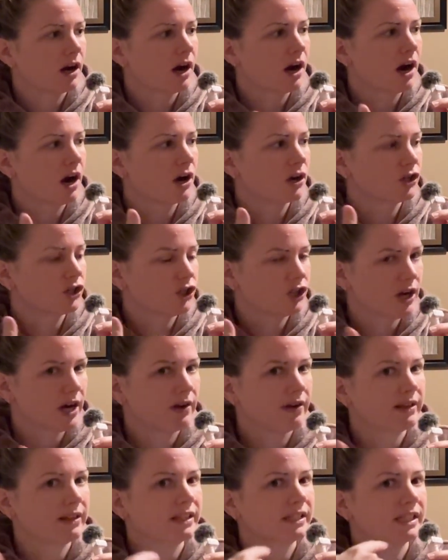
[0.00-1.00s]
are
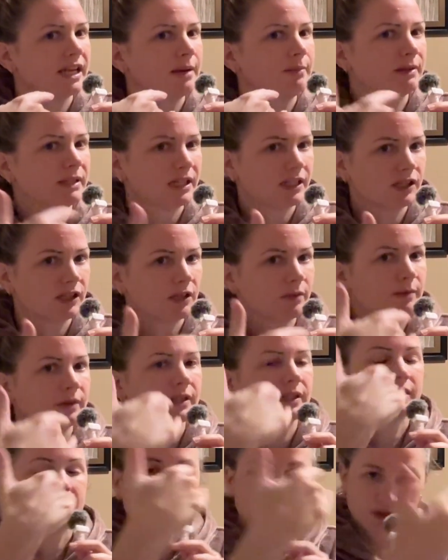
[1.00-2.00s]
sharing the same systems
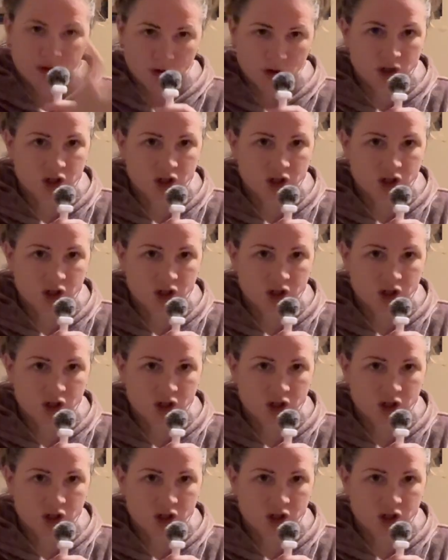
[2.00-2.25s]
that they're